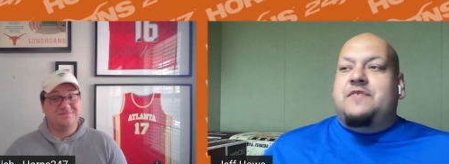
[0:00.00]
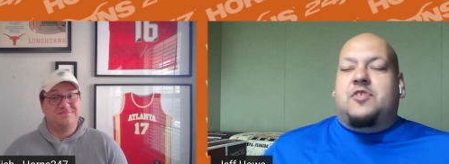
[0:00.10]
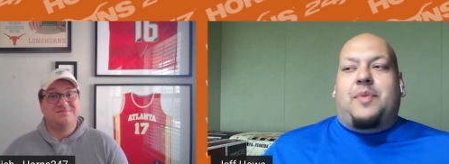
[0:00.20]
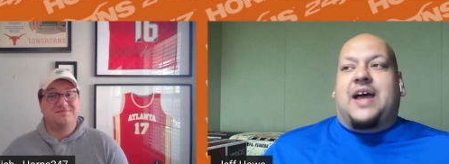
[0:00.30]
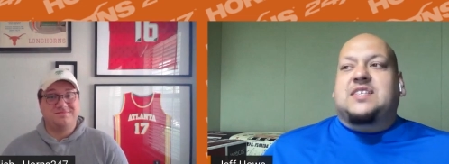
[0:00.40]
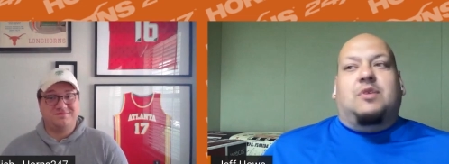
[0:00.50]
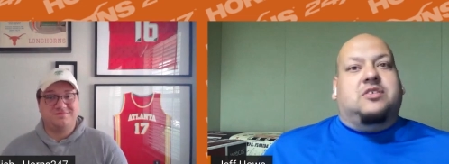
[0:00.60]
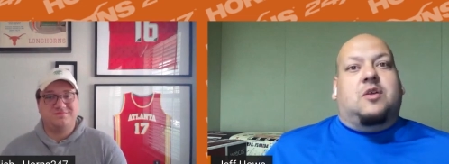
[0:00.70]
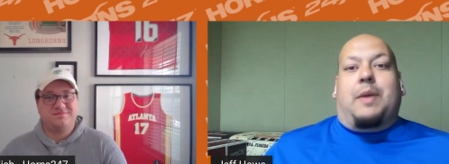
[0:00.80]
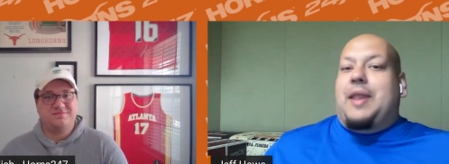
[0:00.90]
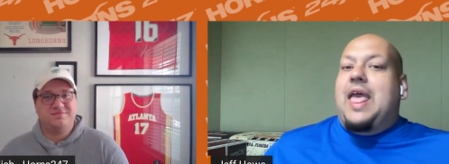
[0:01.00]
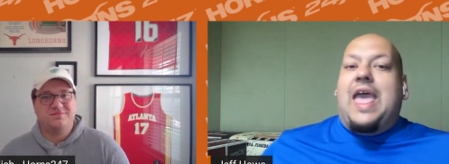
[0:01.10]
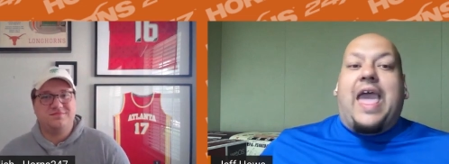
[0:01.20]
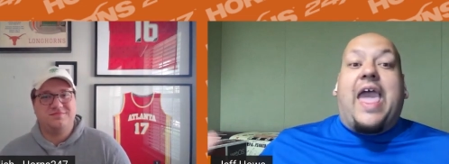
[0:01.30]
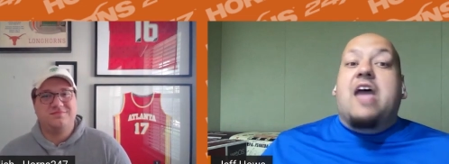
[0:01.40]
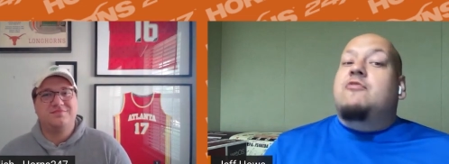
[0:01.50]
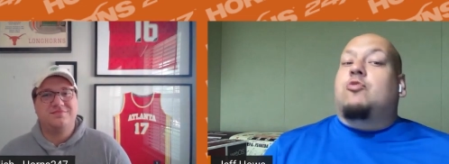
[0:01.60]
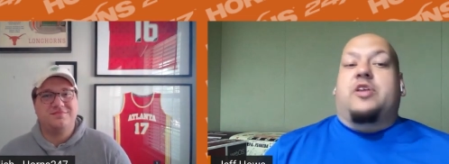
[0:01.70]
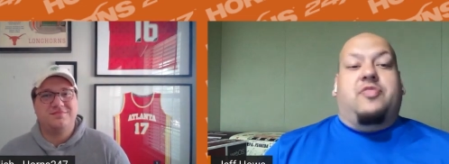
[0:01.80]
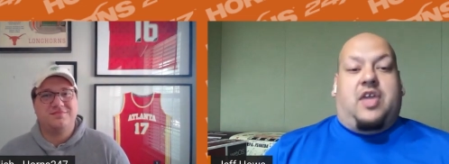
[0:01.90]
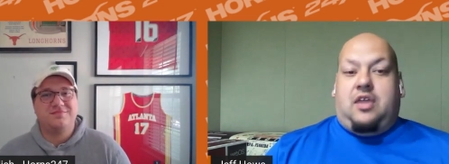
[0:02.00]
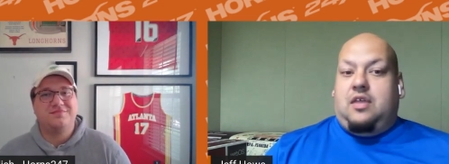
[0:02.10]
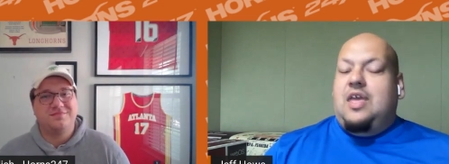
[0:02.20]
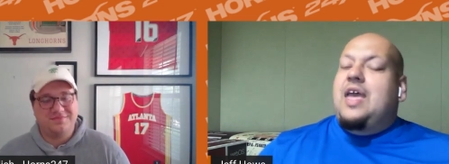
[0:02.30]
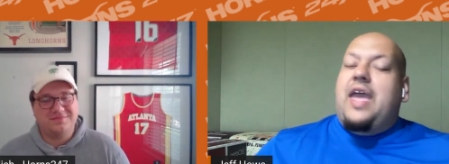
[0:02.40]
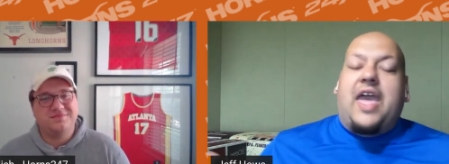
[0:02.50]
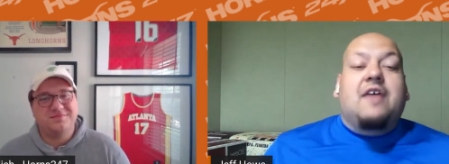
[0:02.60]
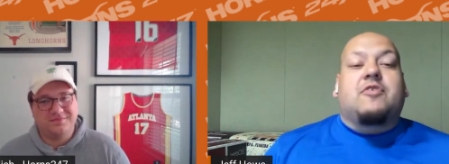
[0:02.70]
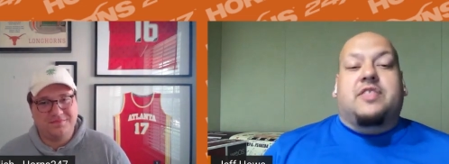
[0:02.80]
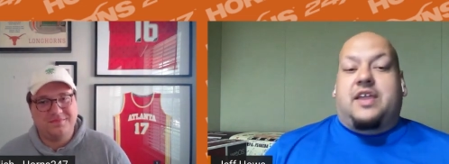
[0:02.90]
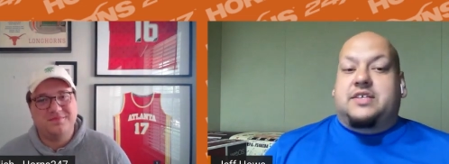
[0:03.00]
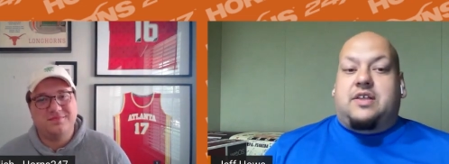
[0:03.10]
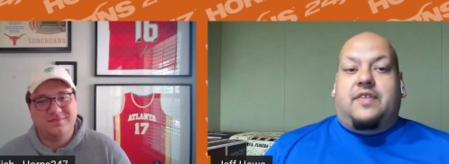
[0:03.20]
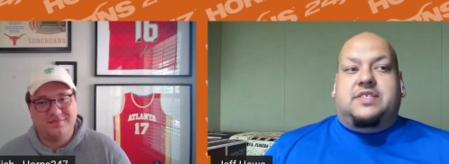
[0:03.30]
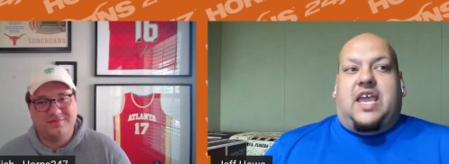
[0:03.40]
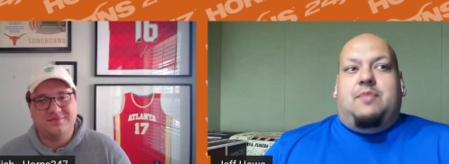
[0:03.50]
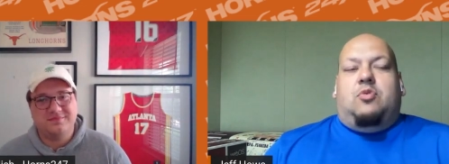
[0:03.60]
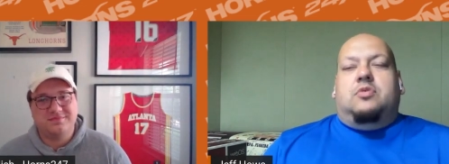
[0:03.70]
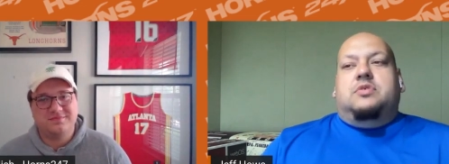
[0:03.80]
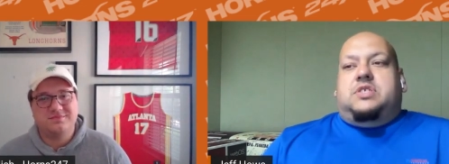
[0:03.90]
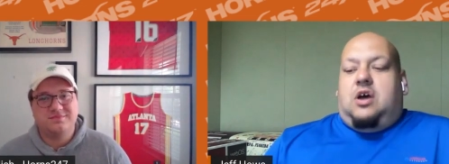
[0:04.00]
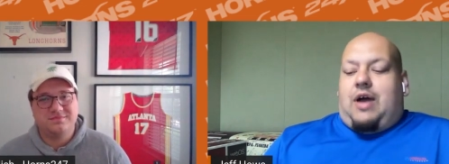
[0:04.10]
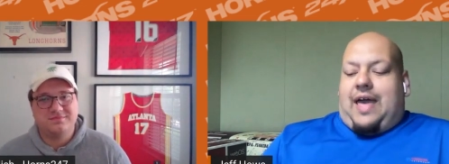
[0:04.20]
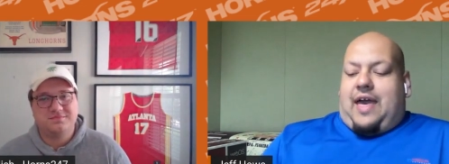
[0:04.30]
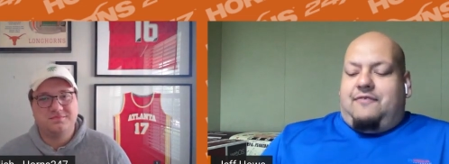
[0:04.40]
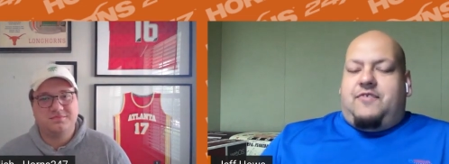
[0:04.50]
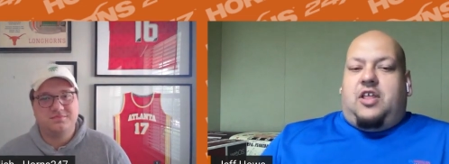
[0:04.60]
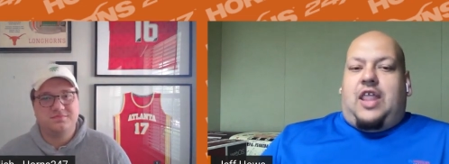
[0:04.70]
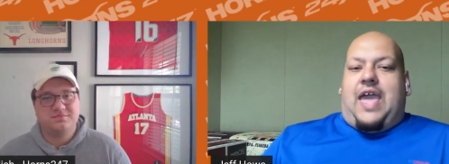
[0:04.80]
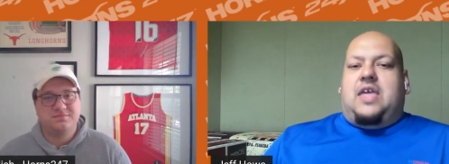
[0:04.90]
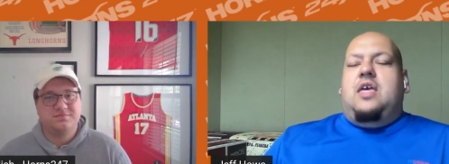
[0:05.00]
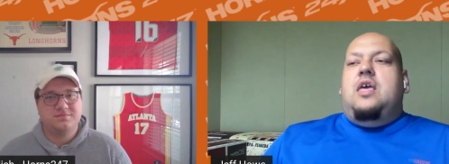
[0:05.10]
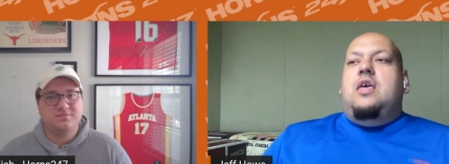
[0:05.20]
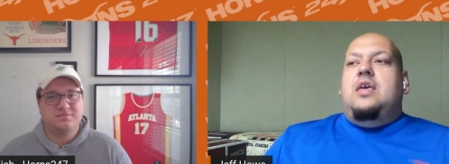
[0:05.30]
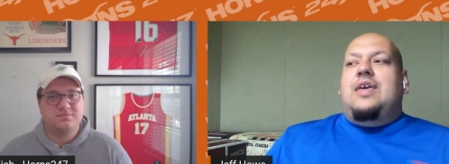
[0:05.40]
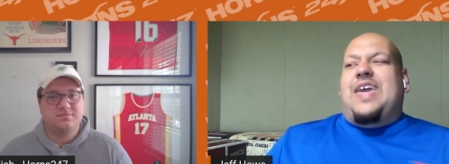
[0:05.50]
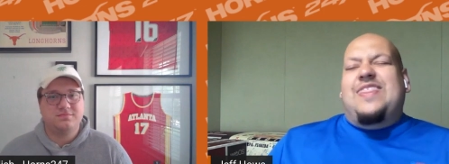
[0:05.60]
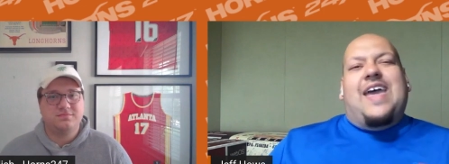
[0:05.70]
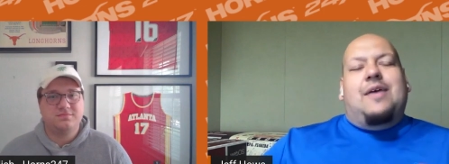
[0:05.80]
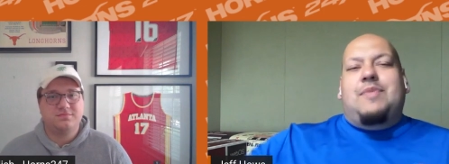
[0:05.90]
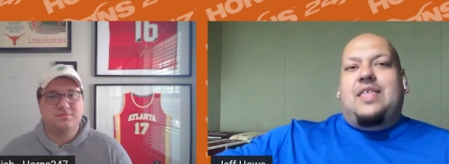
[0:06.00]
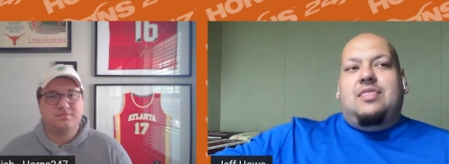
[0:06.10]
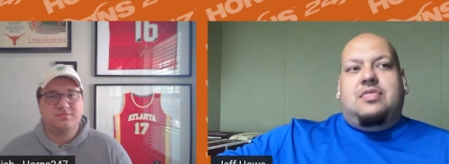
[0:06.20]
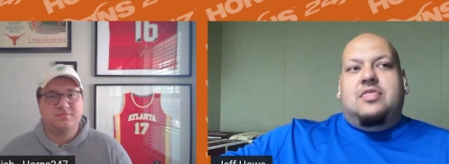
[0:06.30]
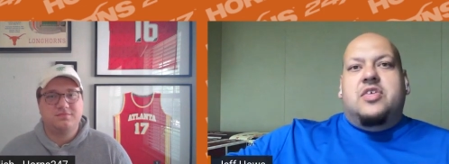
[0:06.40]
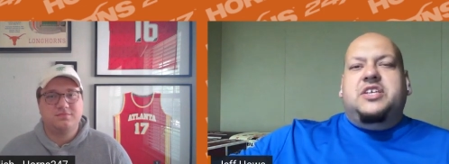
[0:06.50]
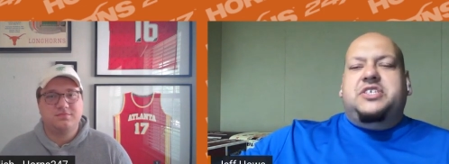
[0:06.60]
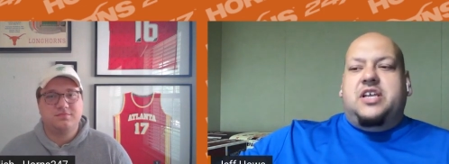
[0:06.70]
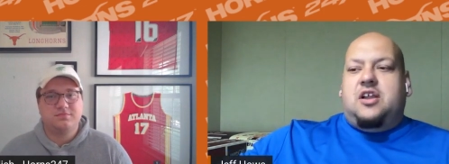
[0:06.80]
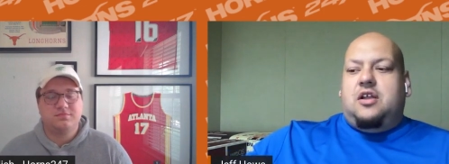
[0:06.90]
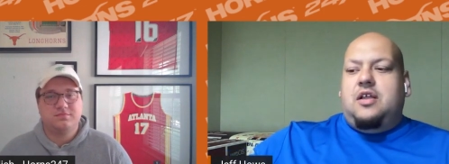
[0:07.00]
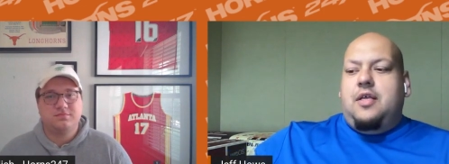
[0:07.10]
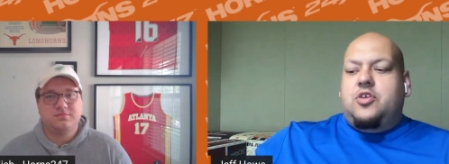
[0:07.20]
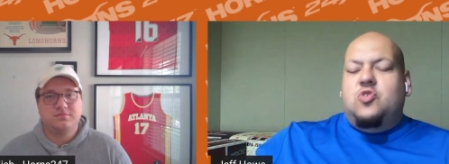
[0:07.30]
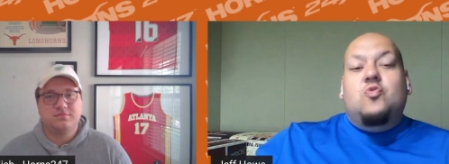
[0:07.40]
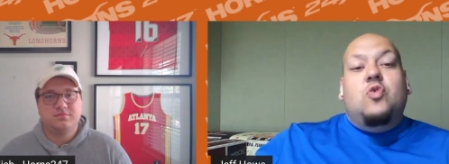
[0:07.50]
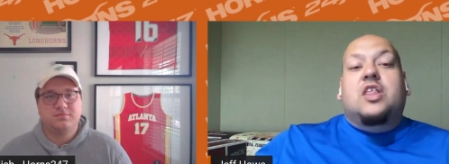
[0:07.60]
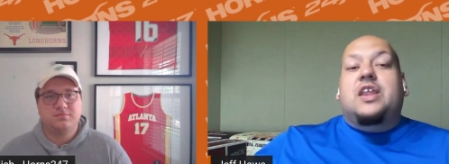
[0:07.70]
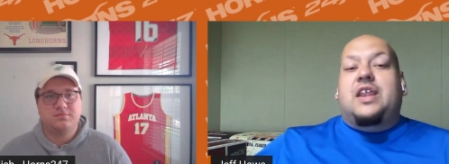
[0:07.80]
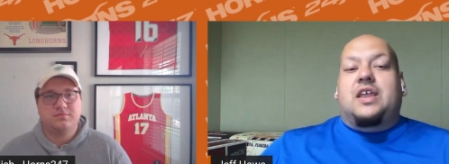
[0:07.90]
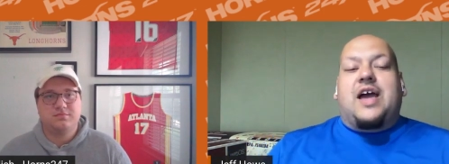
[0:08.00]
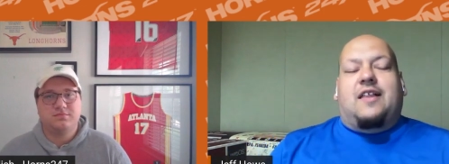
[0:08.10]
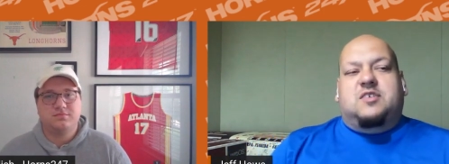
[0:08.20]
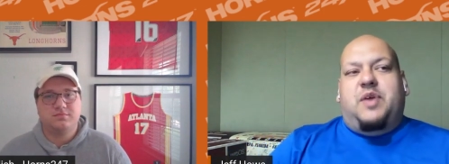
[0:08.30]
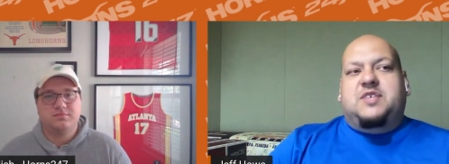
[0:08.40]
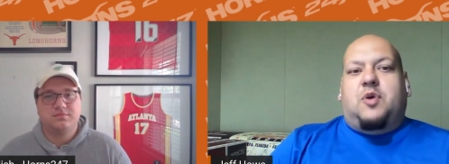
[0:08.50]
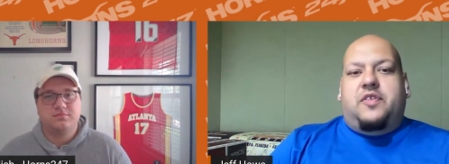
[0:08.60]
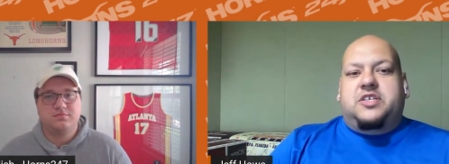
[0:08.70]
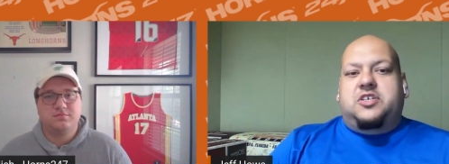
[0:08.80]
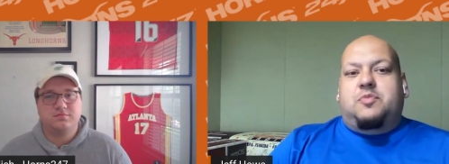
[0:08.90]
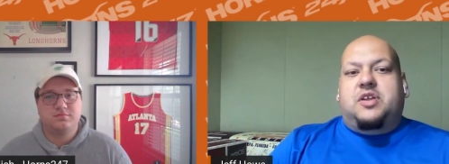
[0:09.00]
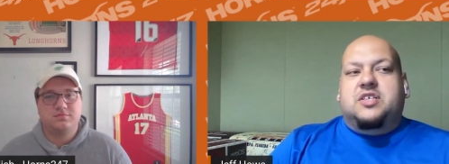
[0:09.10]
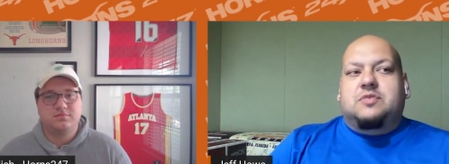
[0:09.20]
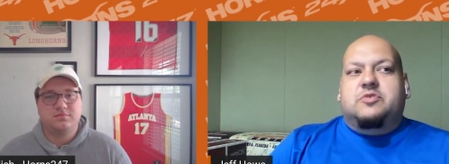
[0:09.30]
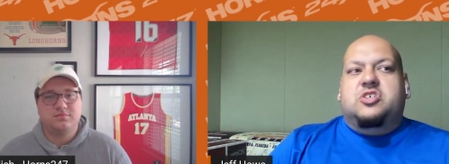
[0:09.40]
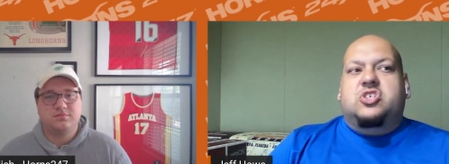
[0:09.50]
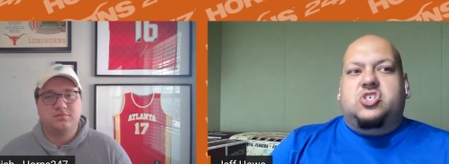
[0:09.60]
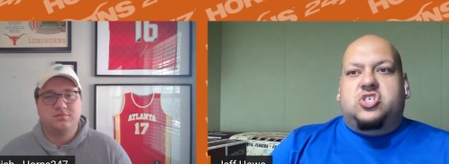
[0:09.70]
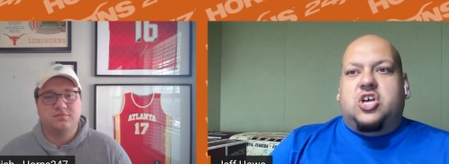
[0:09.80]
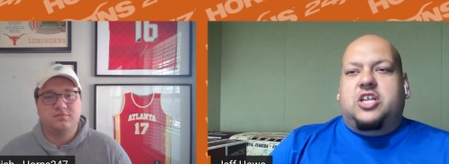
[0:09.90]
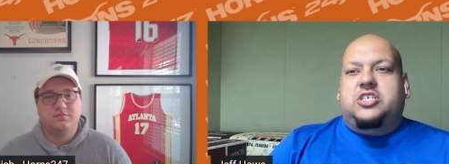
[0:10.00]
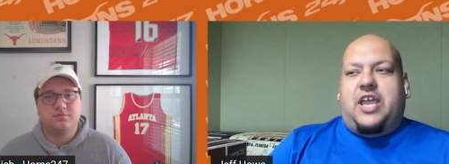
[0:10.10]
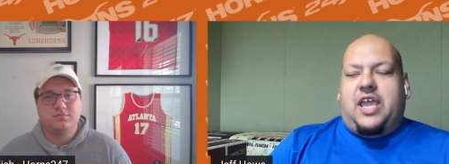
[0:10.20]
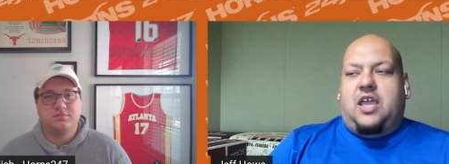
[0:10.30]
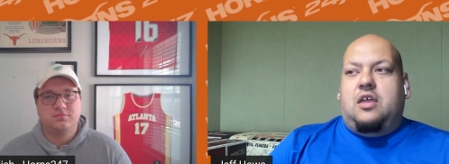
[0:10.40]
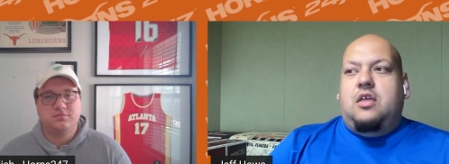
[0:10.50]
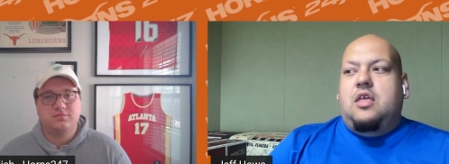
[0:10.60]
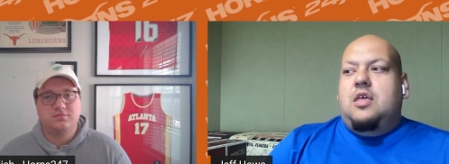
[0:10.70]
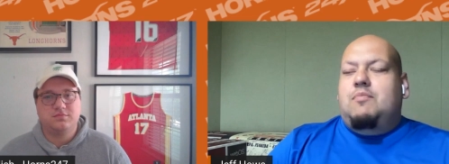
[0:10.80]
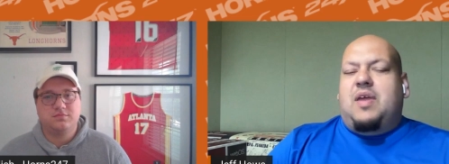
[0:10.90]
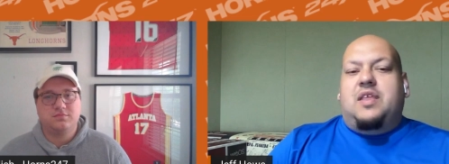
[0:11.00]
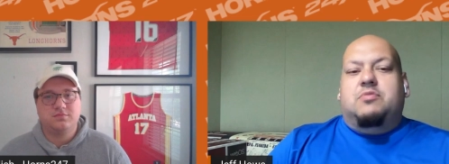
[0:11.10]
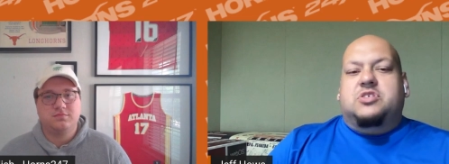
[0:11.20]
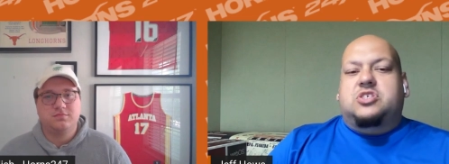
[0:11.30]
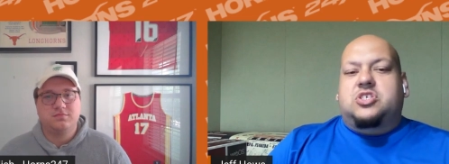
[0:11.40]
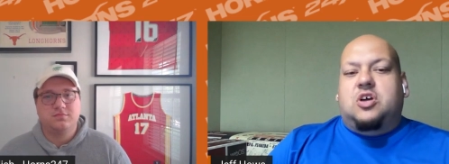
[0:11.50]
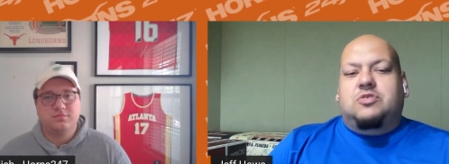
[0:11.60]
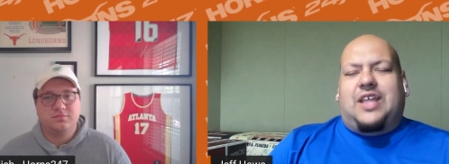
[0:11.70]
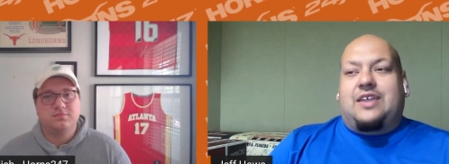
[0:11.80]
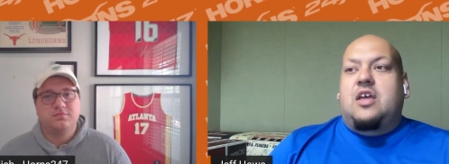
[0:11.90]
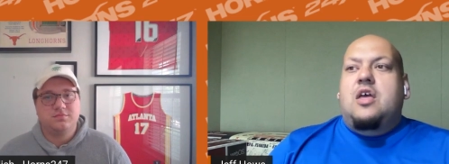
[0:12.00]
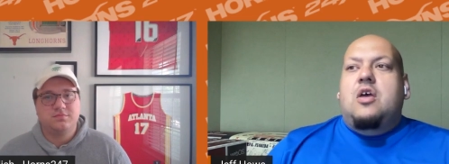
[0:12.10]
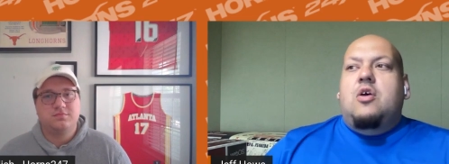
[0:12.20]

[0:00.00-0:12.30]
Speaker 1: committee for the basketball tournament everything. Everything is on the table. So I, I feel like, and then, and then this year, you really needed in college baseball this year because it was such a, man, it was so like